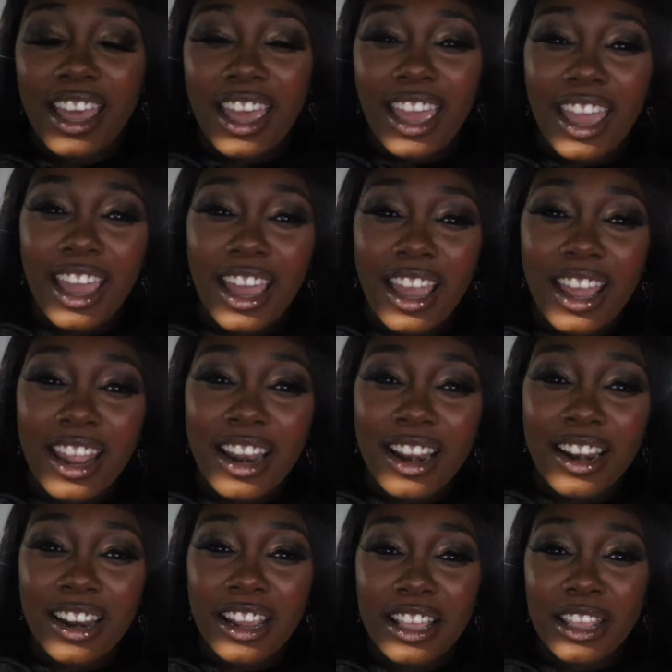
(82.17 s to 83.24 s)

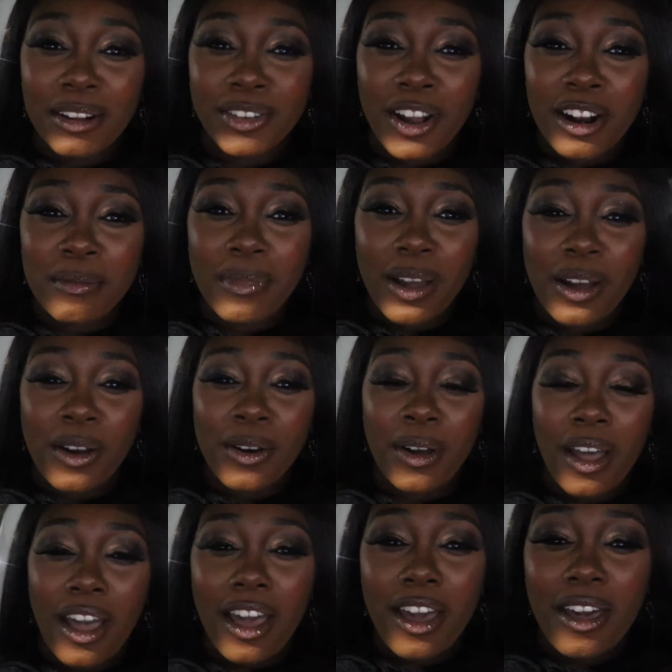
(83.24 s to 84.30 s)
And they're talking about,
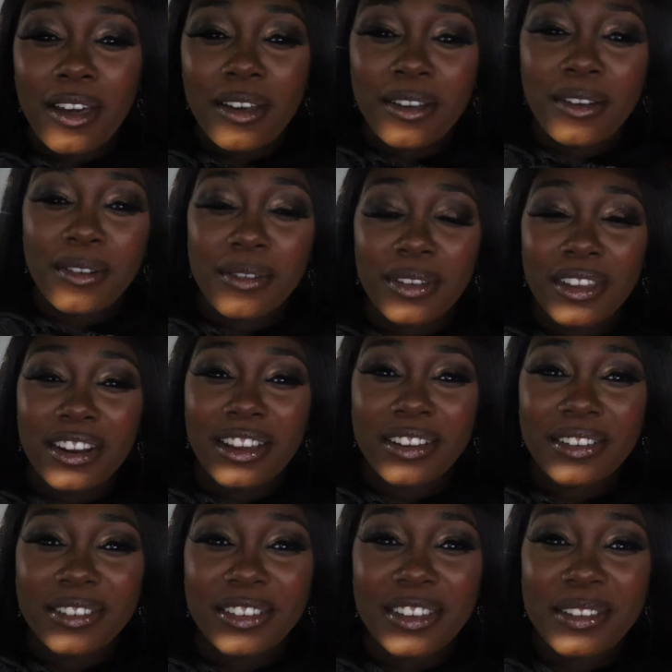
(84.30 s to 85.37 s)
oh, you
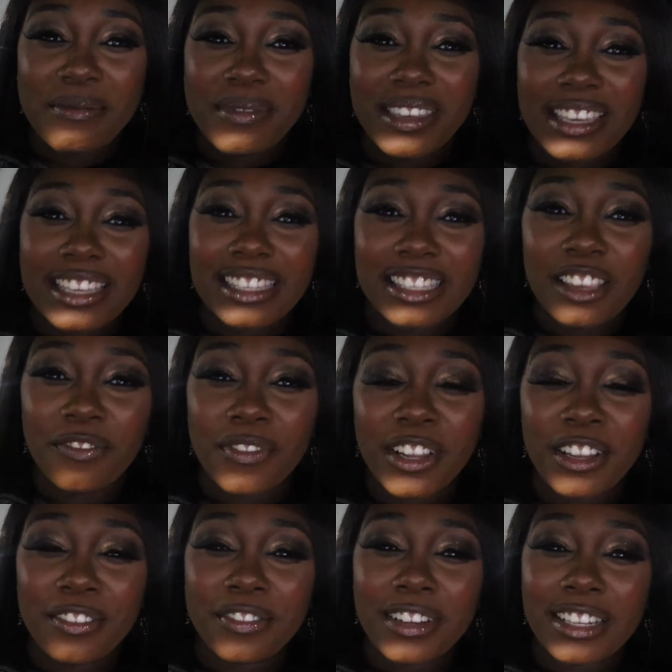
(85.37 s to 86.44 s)
know, you can be a seat
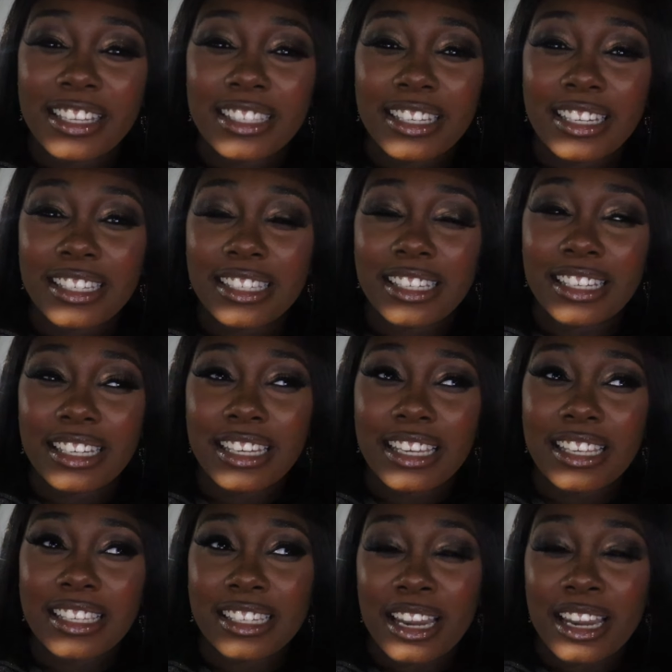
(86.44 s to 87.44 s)
filler for this and this and this.